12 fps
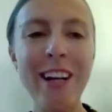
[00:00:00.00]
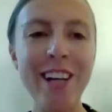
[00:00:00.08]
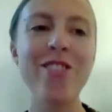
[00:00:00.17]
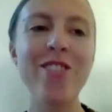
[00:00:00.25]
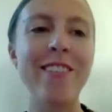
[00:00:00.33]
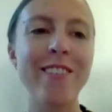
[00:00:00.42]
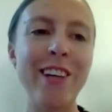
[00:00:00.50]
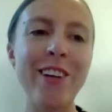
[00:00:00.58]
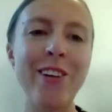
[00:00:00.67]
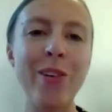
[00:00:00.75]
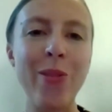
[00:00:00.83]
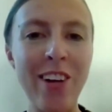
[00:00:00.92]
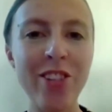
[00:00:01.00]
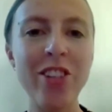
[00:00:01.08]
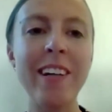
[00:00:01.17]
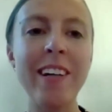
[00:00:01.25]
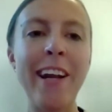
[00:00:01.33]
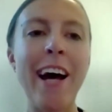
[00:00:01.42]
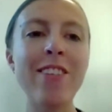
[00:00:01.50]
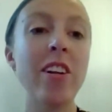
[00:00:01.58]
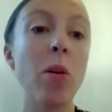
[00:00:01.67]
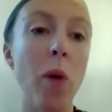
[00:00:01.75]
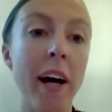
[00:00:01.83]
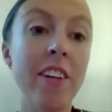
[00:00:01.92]
really interesting question and
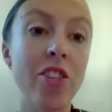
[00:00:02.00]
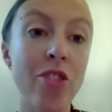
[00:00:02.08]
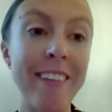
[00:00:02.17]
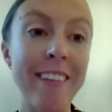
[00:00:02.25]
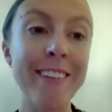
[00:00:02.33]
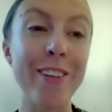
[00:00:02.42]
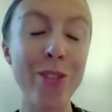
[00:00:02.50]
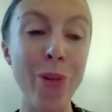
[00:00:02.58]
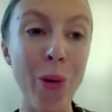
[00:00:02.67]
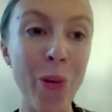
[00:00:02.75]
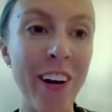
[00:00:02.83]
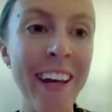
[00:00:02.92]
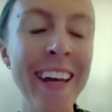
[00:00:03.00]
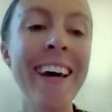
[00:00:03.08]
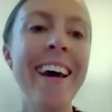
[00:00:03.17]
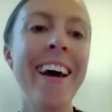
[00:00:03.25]
actually quite an interesting story.